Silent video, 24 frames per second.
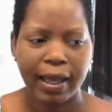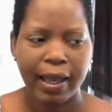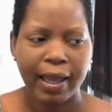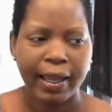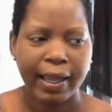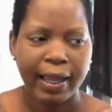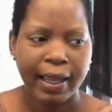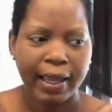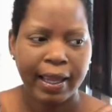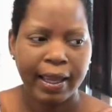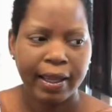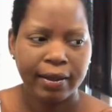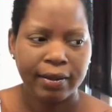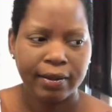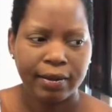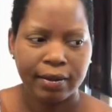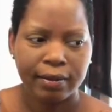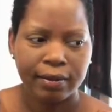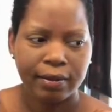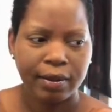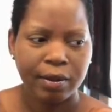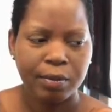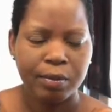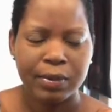had
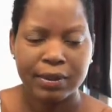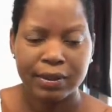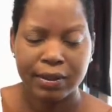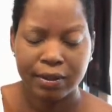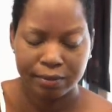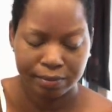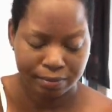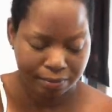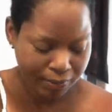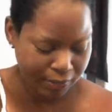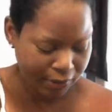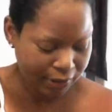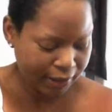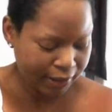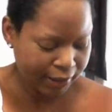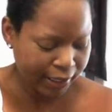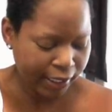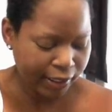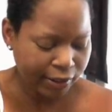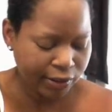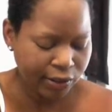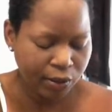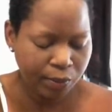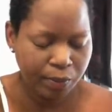a
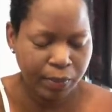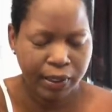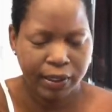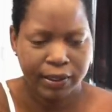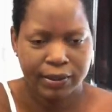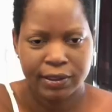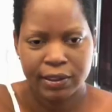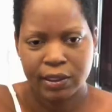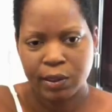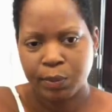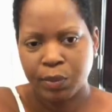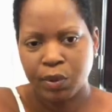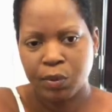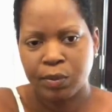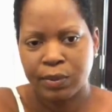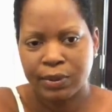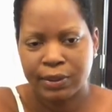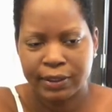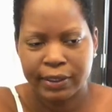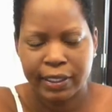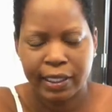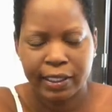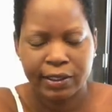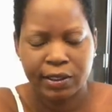mastectomy, a simple
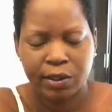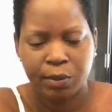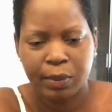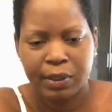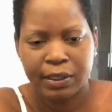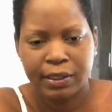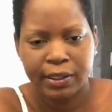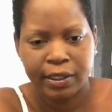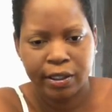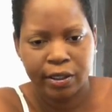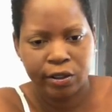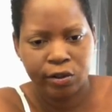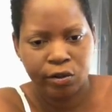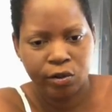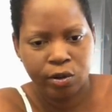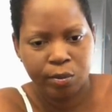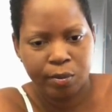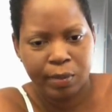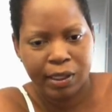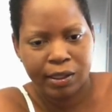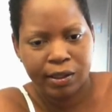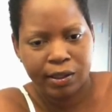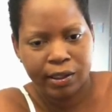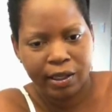mastectomy done
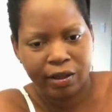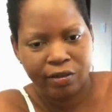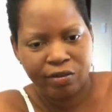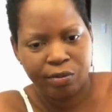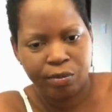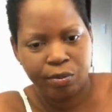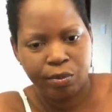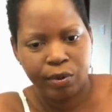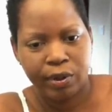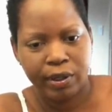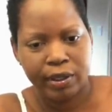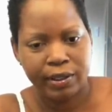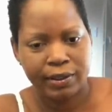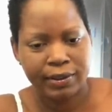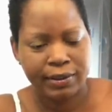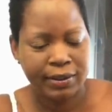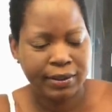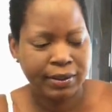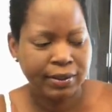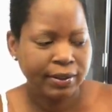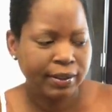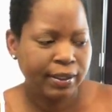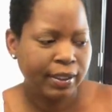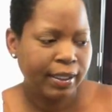on my left
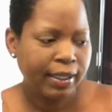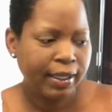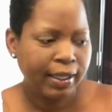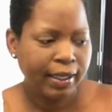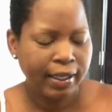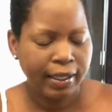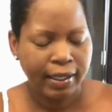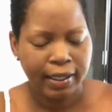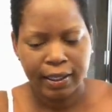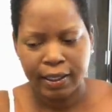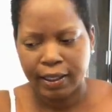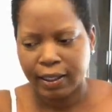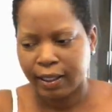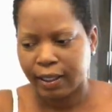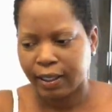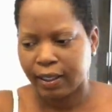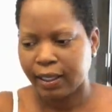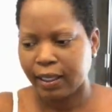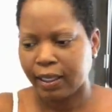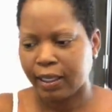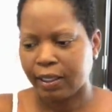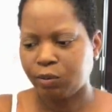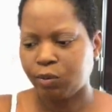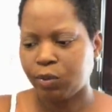breast.
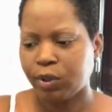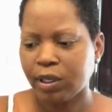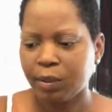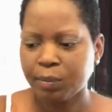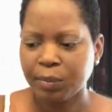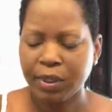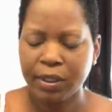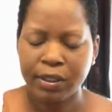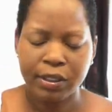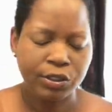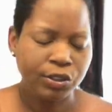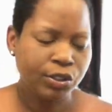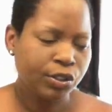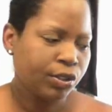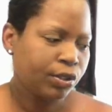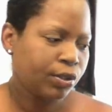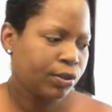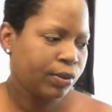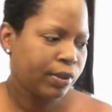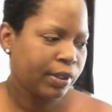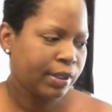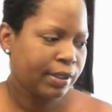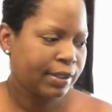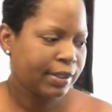And what I'm going to
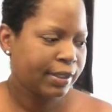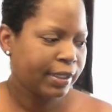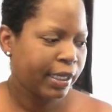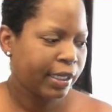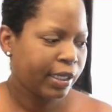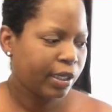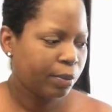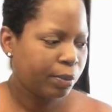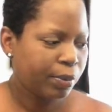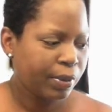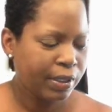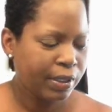do is take a